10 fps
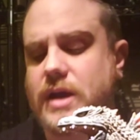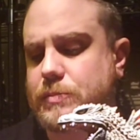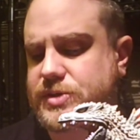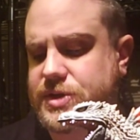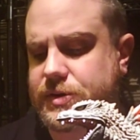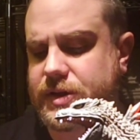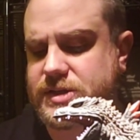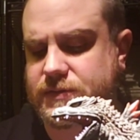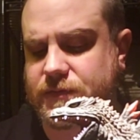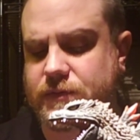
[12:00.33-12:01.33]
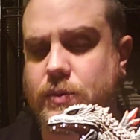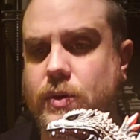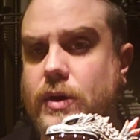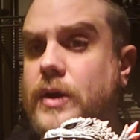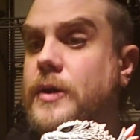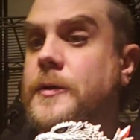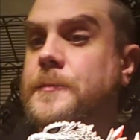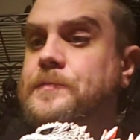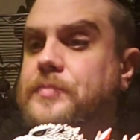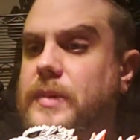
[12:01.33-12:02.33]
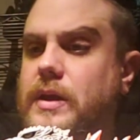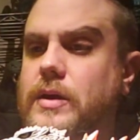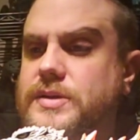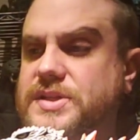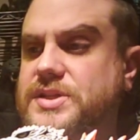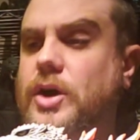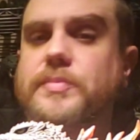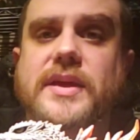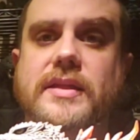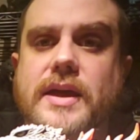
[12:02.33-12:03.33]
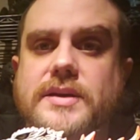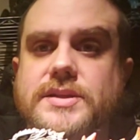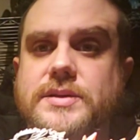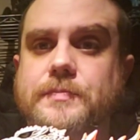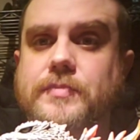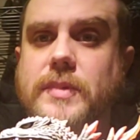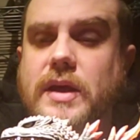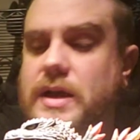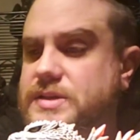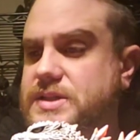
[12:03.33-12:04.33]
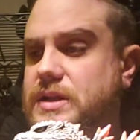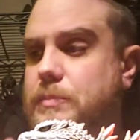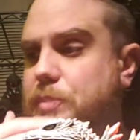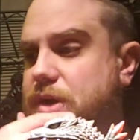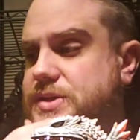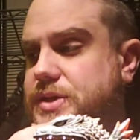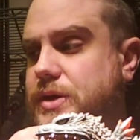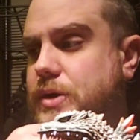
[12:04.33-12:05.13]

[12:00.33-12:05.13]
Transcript: and opportunities for, sculpting this Godzilla, but